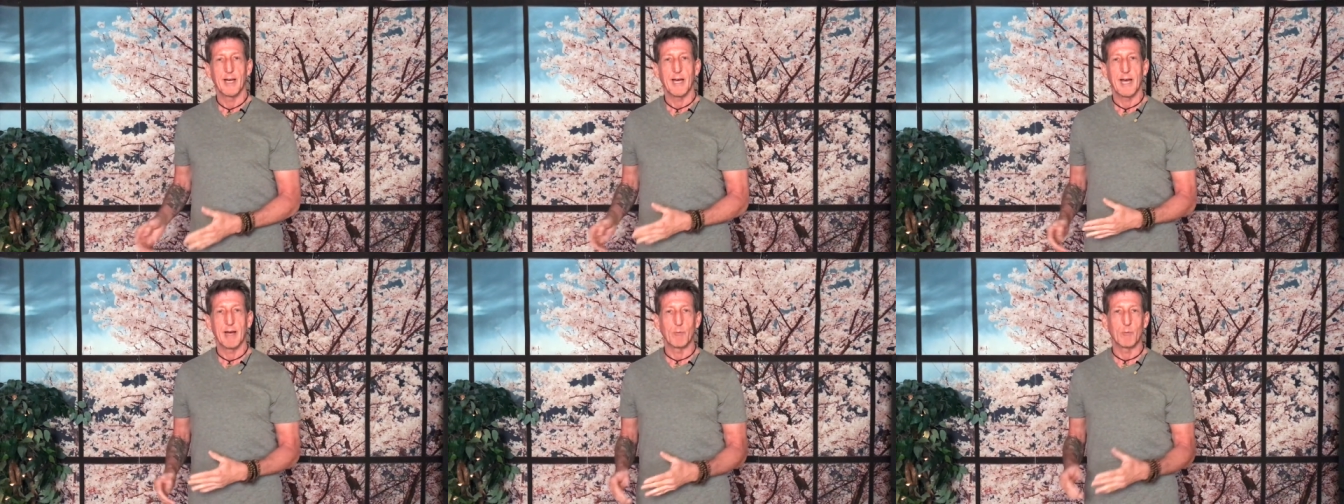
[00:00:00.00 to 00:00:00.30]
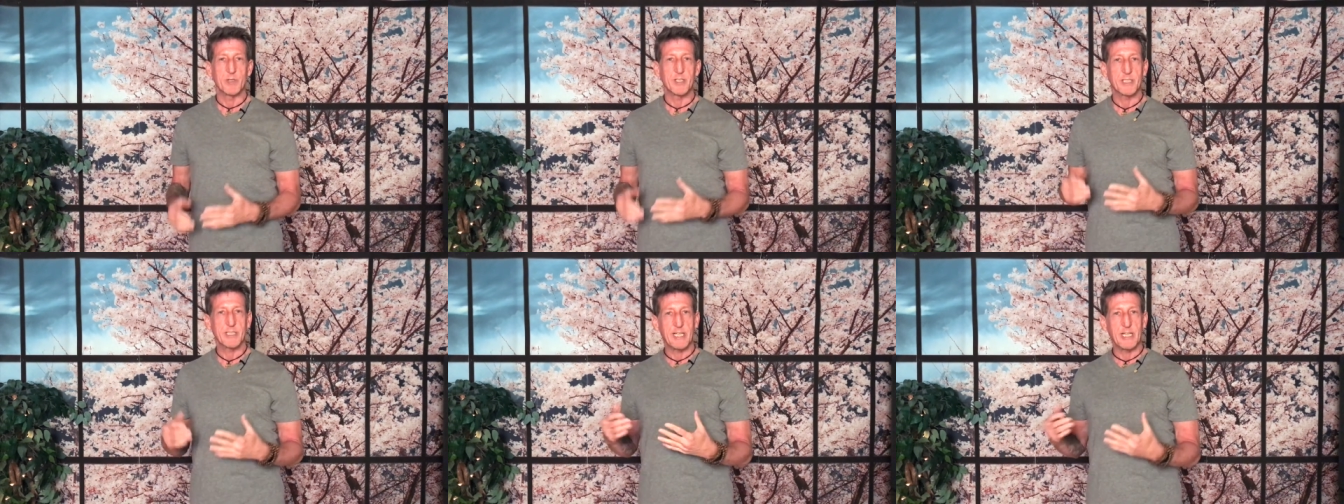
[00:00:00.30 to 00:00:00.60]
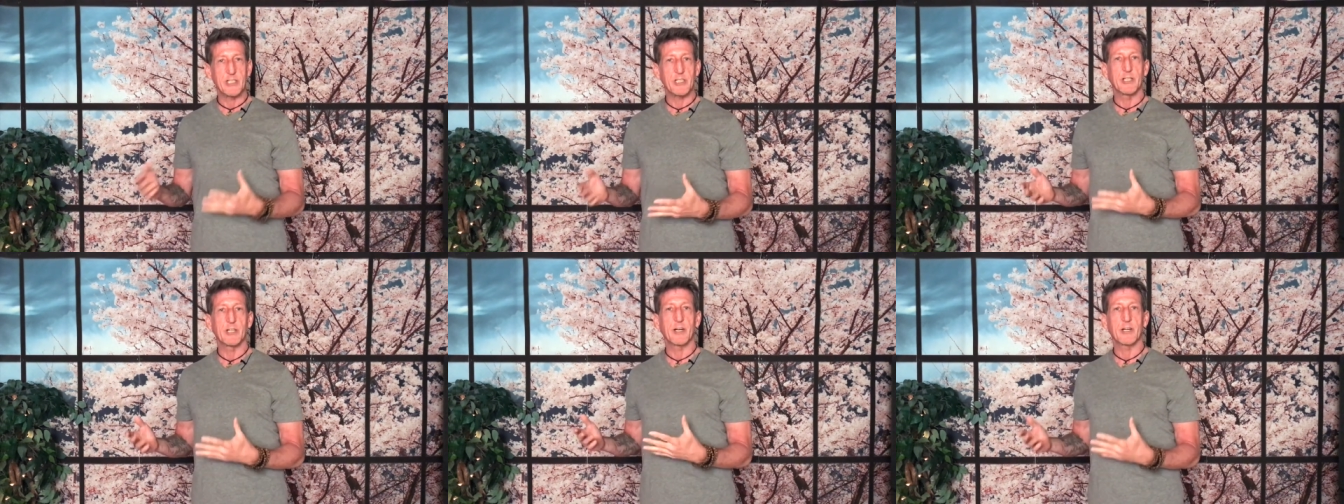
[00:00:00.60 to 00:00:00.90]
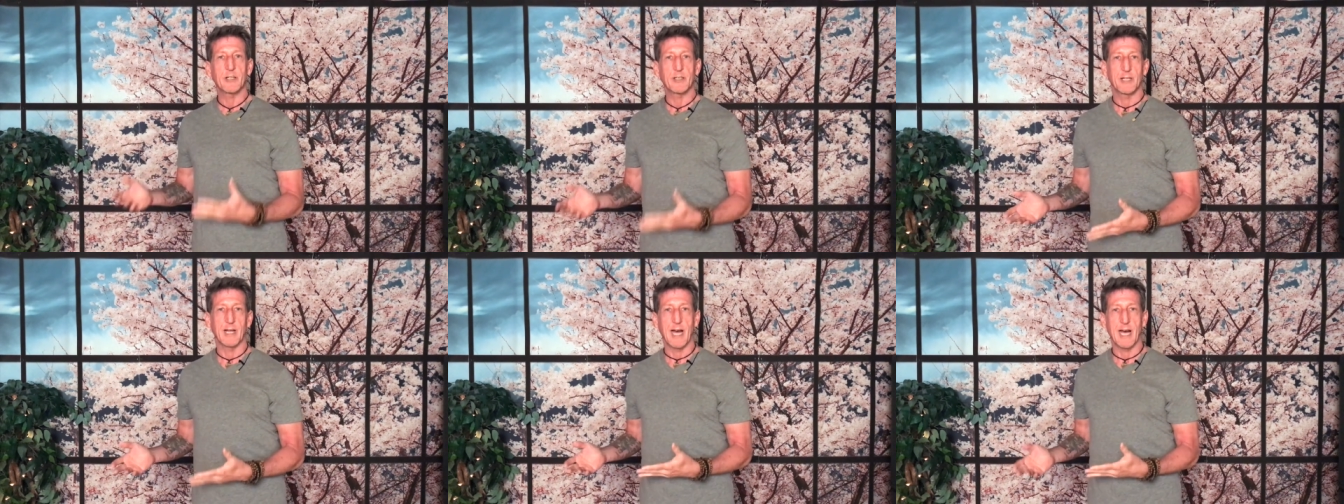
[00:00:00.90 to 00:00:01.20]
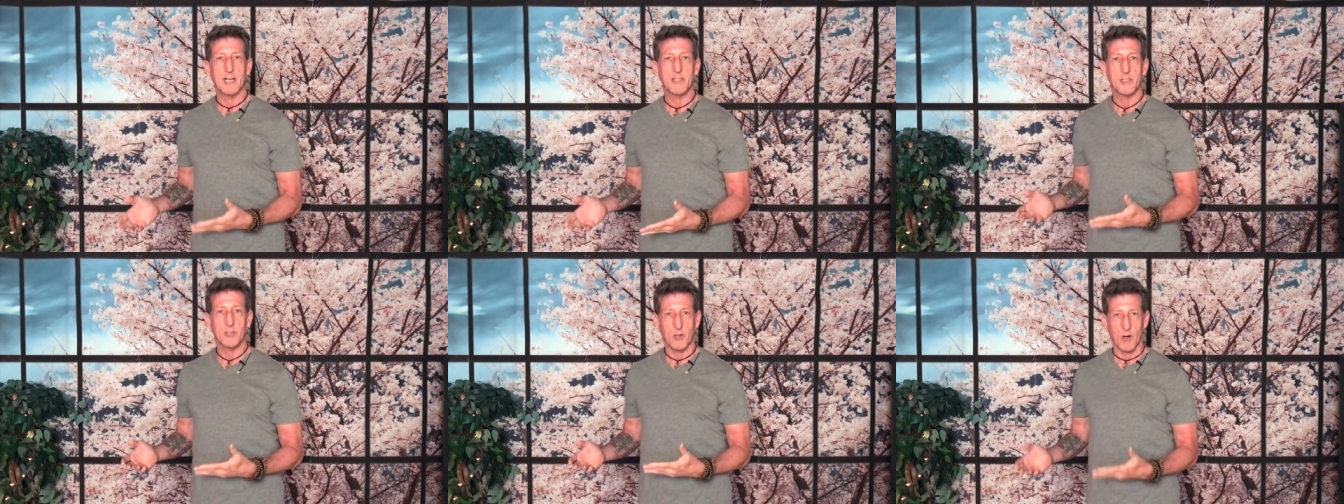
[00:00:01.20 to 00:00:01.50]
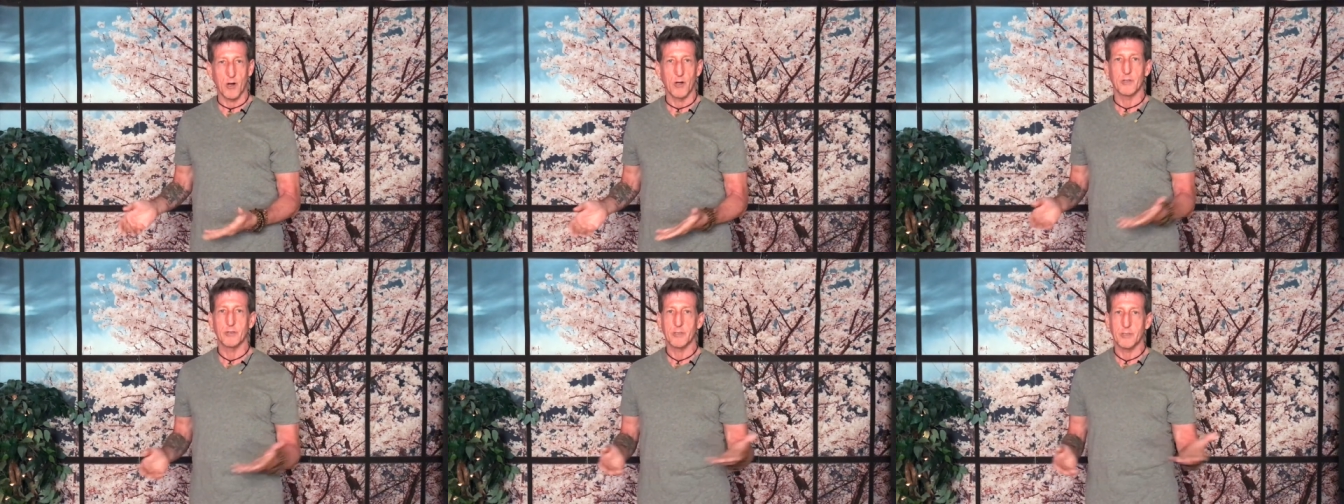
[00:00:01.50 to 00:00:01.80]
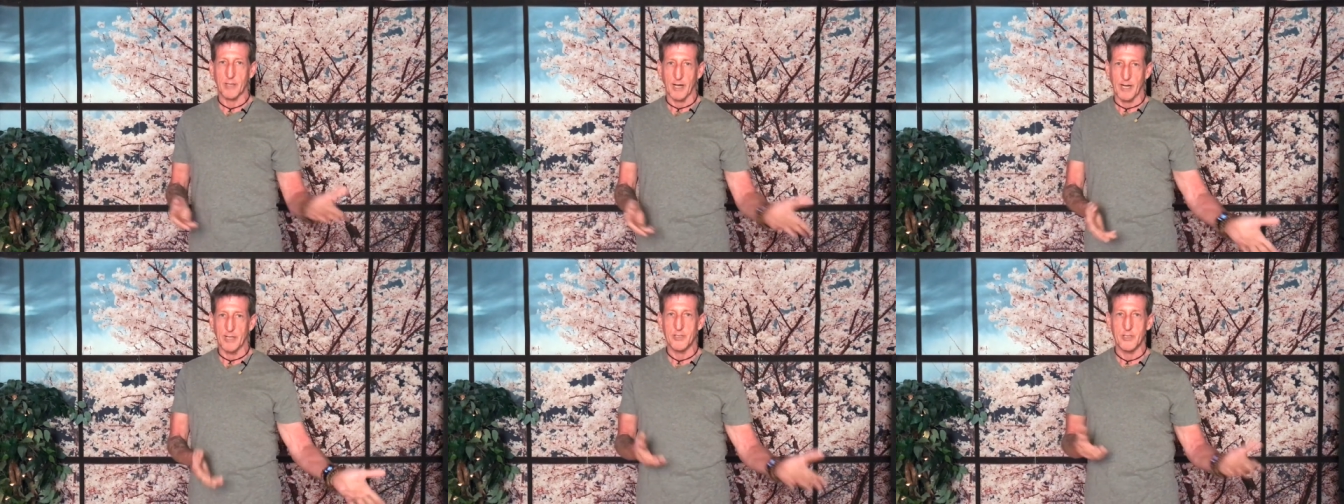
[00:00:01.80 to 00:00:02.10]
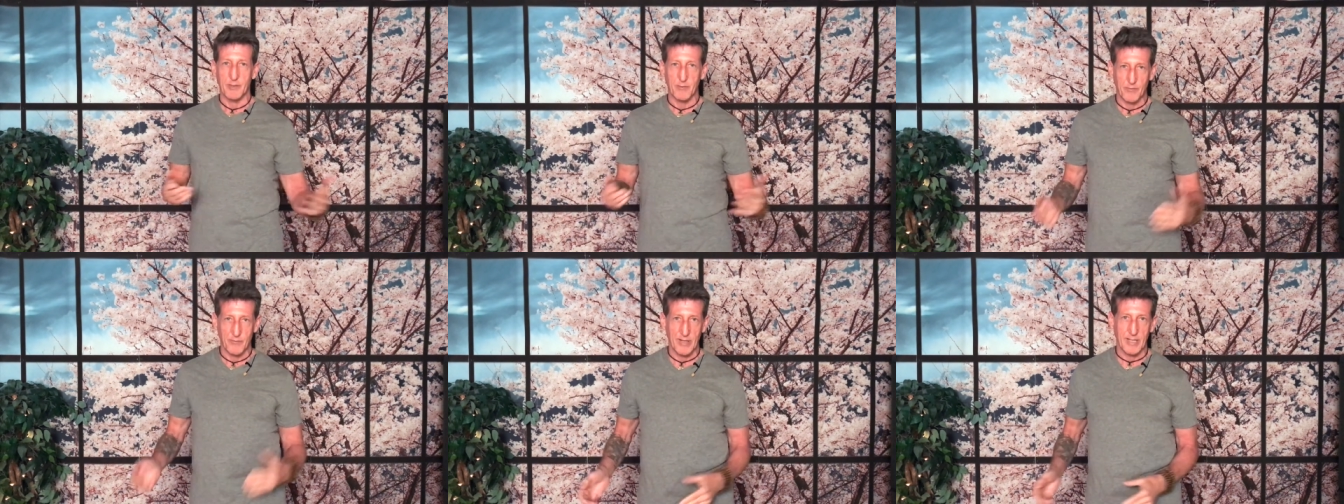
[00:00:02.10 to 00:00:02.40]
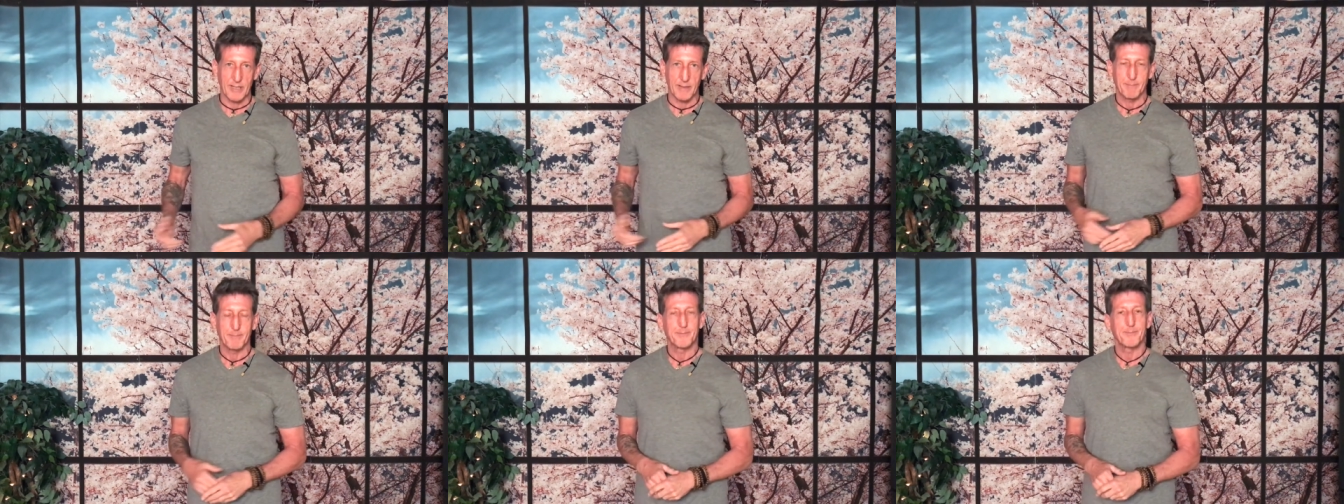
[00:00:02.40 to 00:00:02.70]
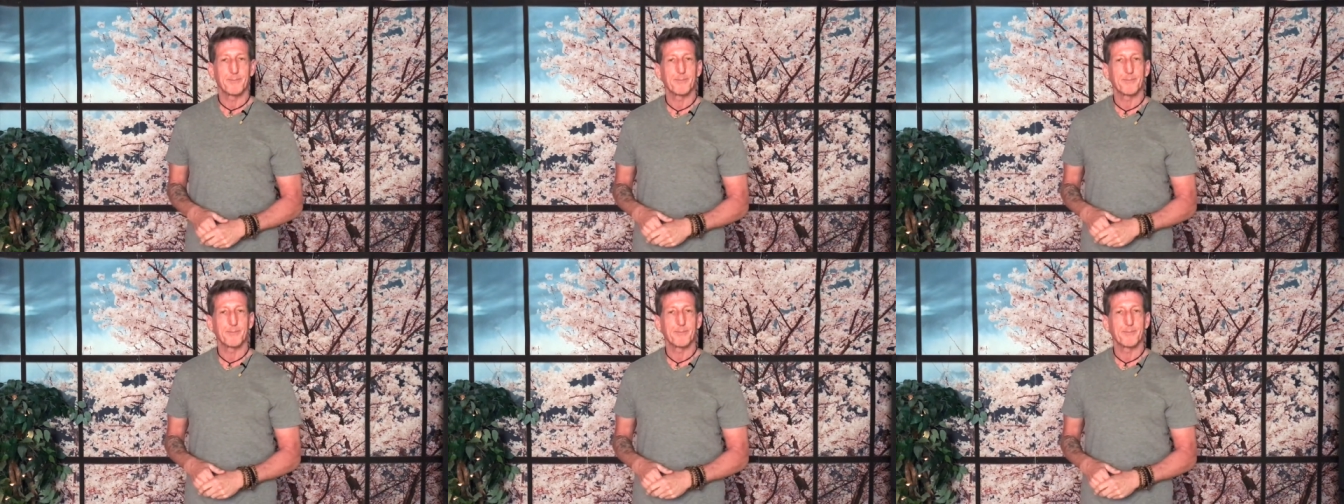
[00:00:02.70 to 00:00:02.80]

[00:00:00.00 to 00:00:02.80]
and was teaching a class called Tai Chi Fit.